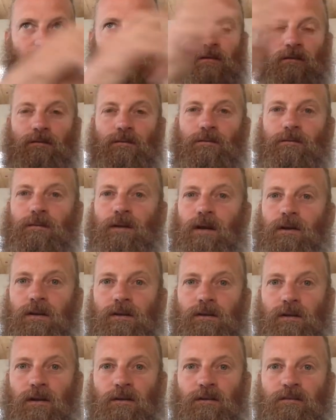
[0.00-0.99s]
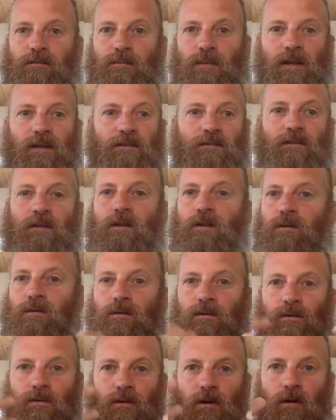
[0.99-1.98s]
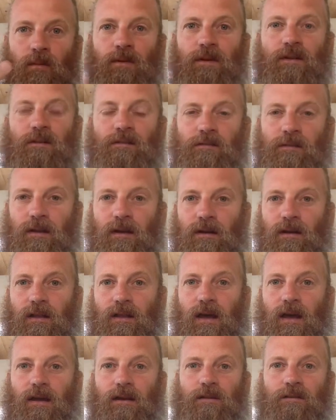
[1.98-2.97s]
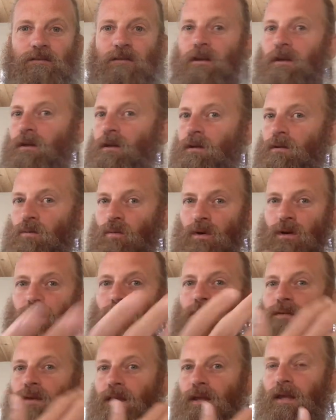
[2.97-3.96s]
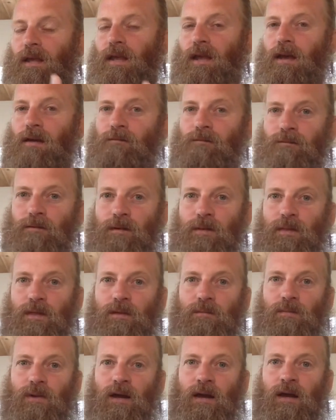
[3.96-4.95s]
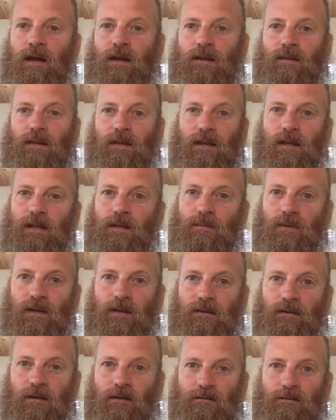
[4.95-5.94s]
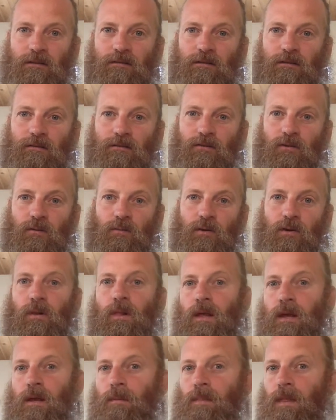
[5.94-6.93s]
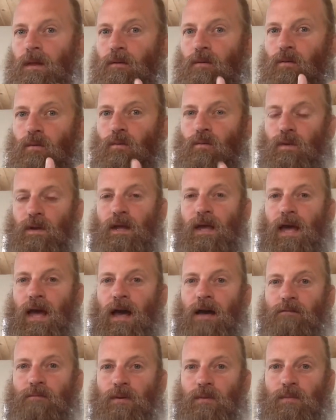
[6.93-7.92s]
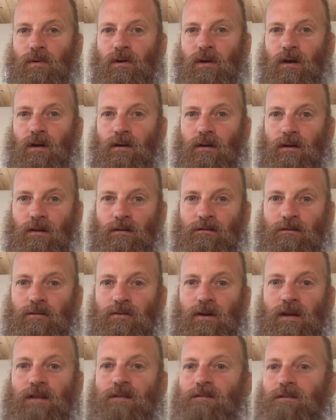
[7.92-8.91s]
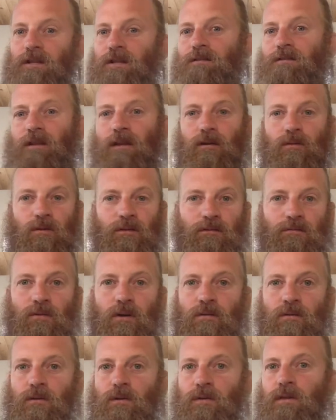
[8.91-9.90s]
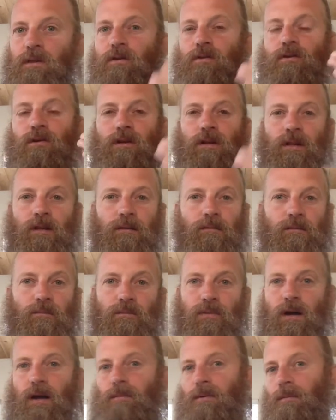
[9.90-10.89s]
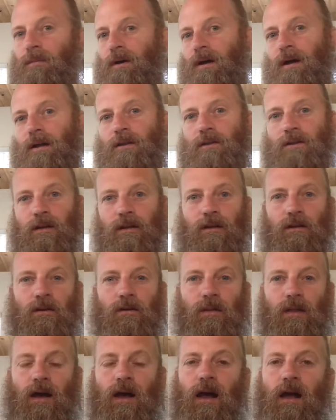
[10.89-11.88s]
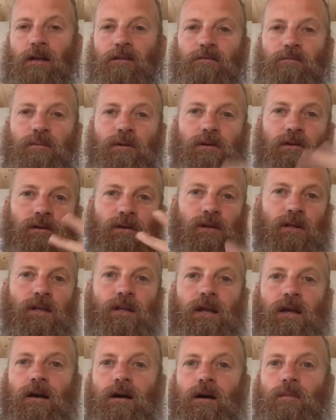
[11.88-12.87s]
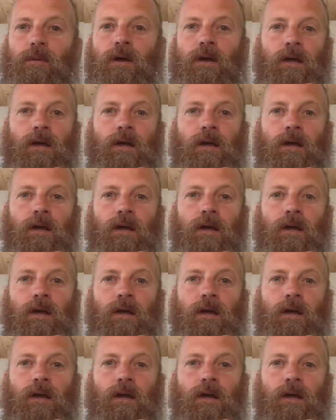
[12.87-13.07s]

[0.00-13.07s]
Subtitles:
It's a very dark space. Nobody is there to guide us. We're leaving everything behind that anybody tells us is normal. We have people calling us crazy, saying, what's wrong with you? You need blah, blah, blah. You need to go to the hospital. You need help.